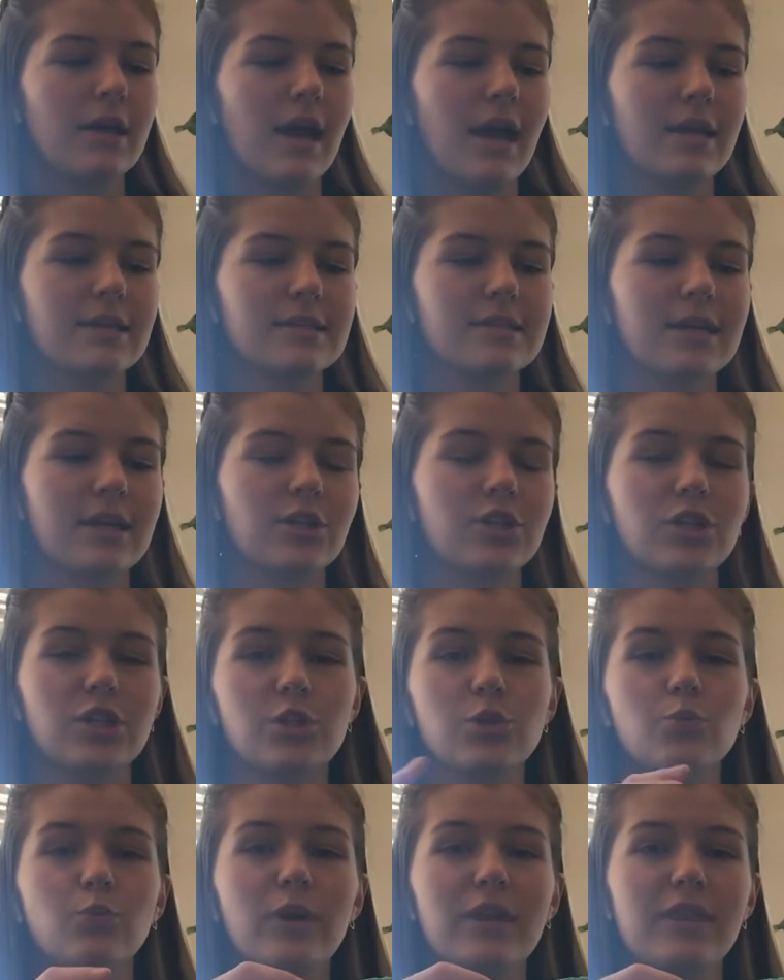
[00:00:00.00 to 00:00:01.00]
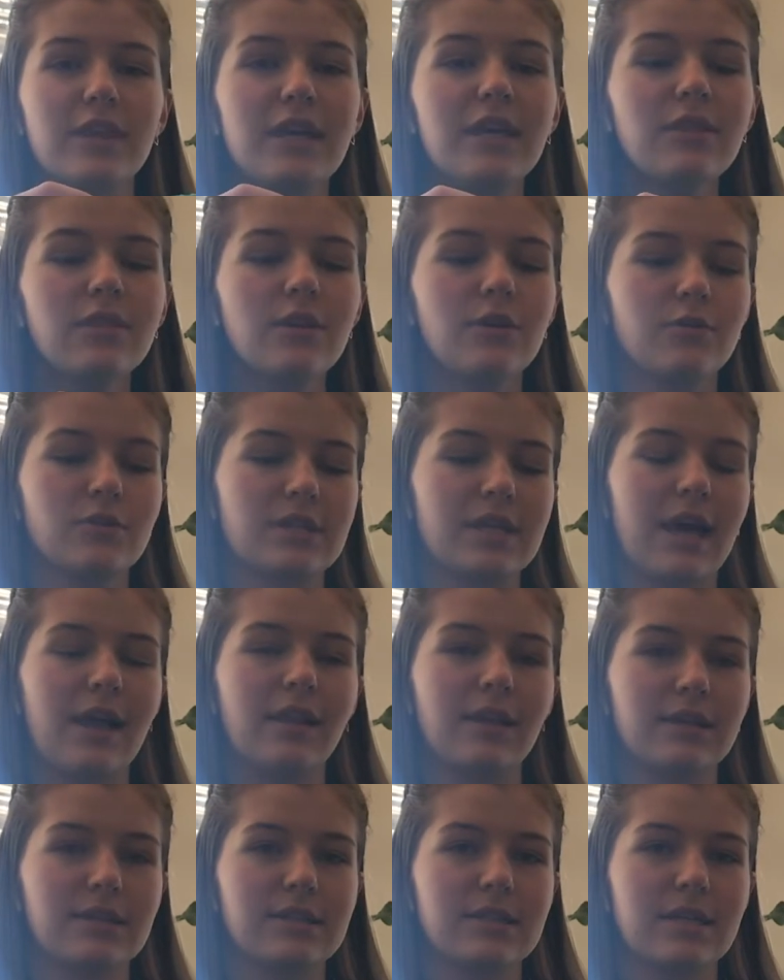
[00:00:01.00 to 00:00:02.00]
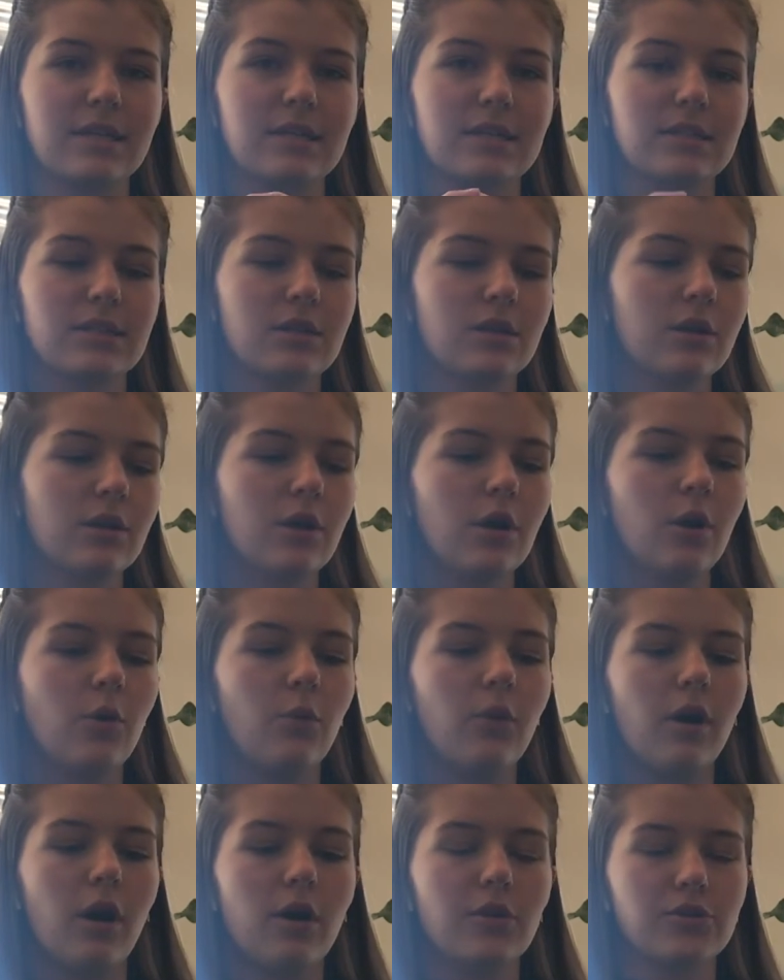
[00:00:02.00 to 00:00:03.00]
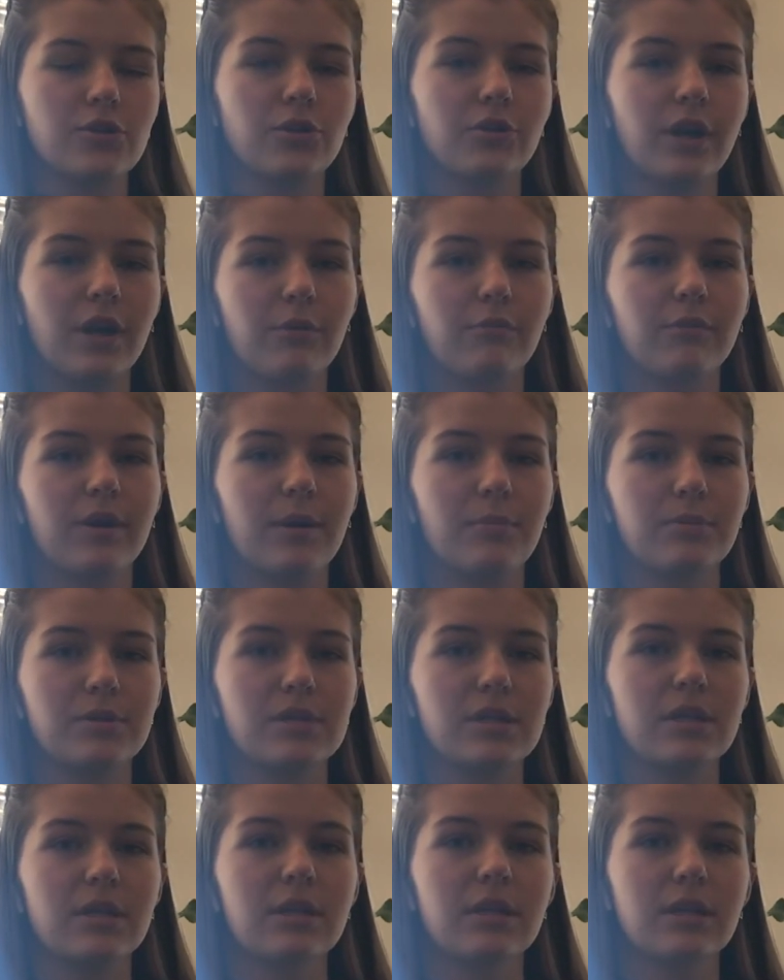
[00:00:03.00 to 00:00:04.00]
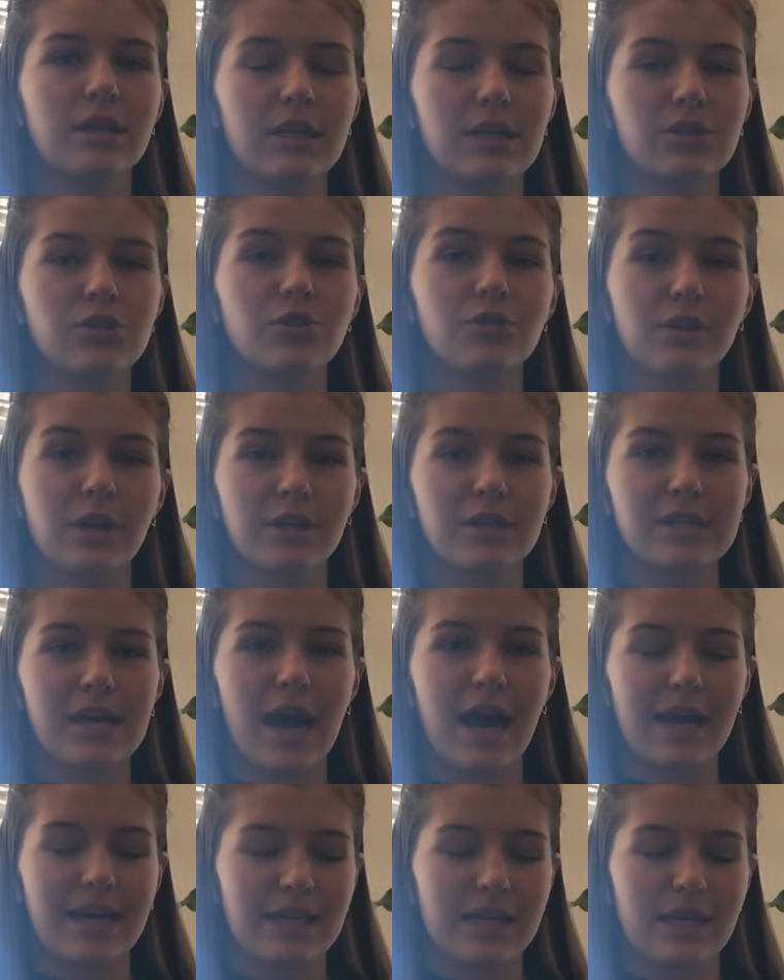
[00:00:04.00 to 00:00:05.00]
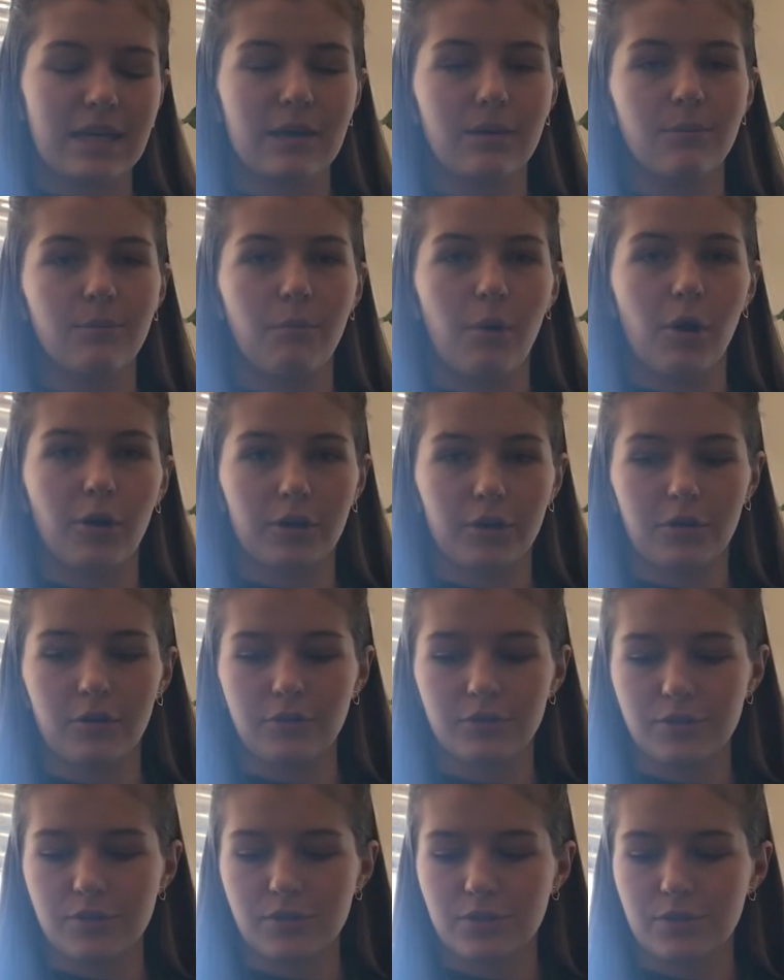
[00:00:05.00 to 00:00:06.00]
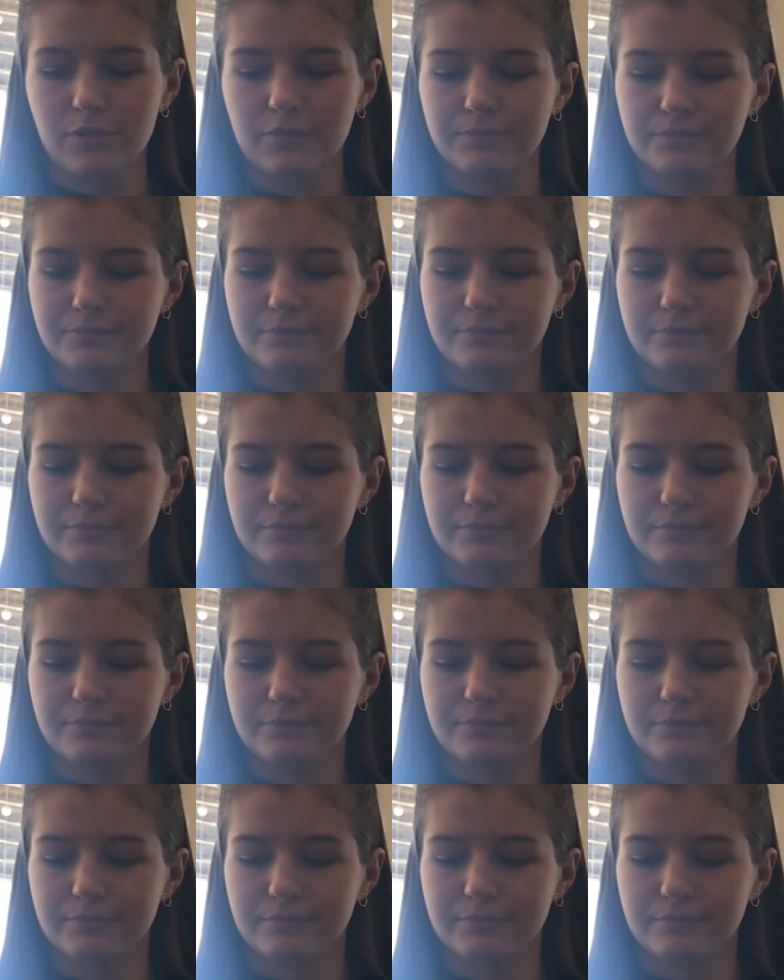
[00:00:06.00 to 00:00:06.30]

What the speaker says: and sections within those galaxies will also get ripped into their tiny particles.